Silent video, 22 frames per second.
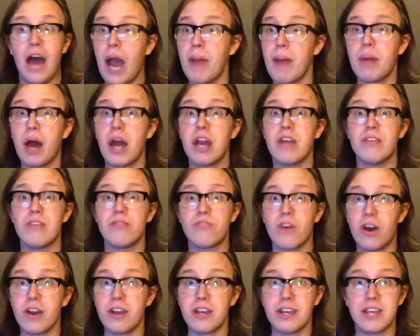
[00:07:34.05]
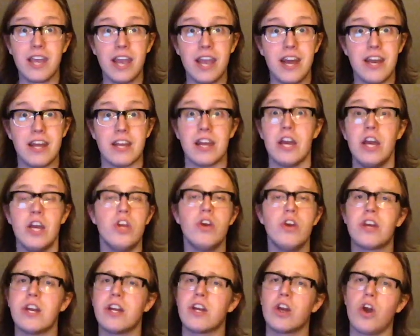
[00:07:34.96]
I'm not even fucking kidding.
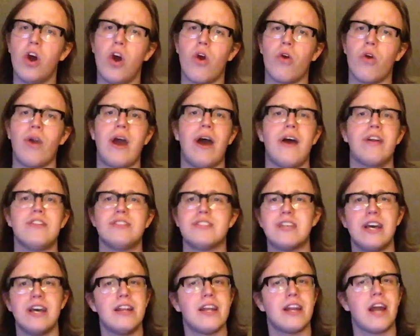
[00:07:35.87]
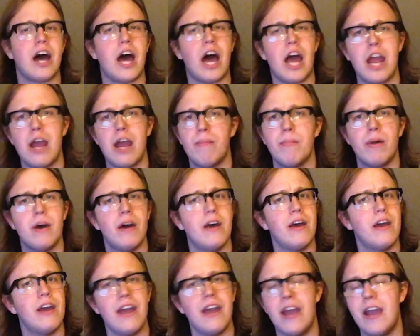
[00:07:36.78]
You can go around and say that I am
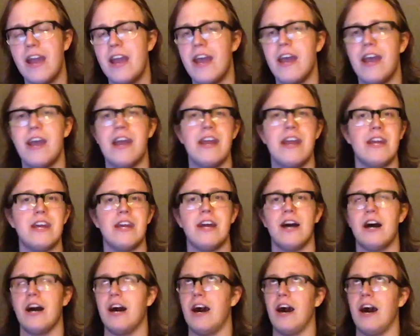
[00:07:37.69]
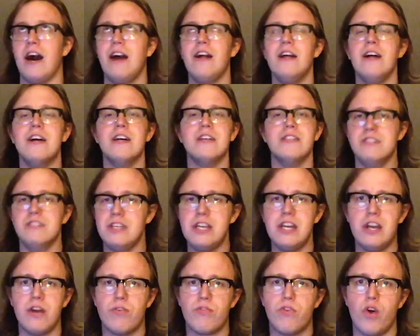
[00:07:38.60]
a
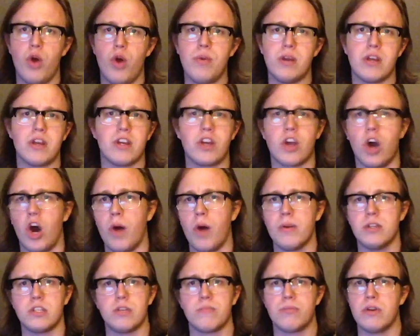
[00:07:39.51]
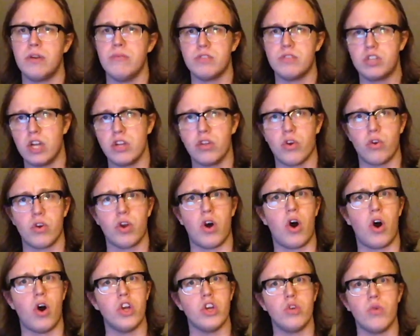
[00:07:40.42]
xenophobe, you can call me a supreme shitlord
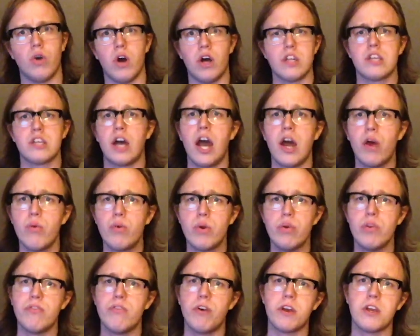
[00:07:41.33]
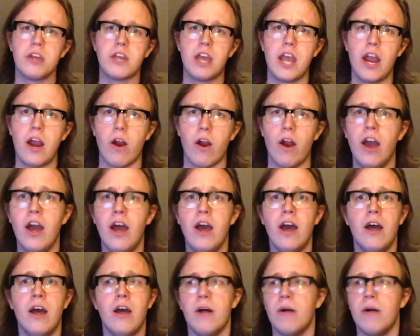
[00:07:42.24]
all you want, I don't really fucking care.
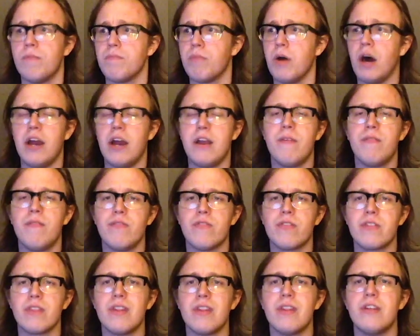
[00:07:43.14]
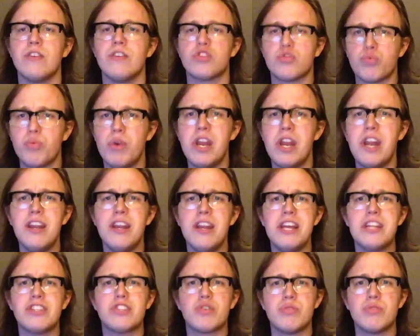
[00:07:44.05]
But
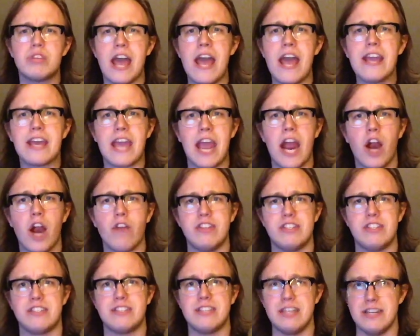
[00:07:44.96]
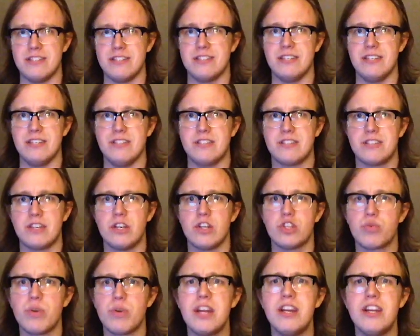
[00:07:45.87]
Sweden needs to take care of its citizens.
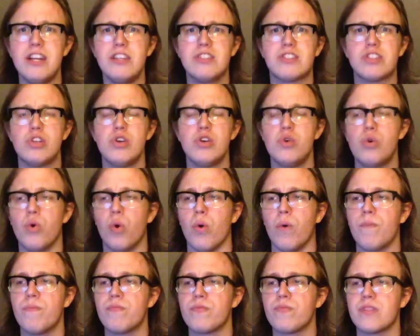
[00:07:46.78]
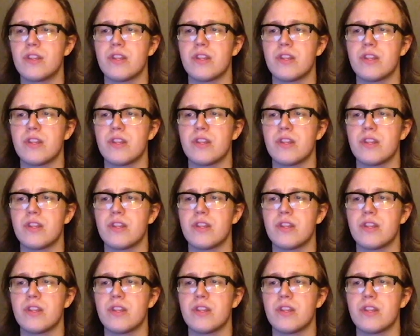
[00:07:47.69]
Sweden needs to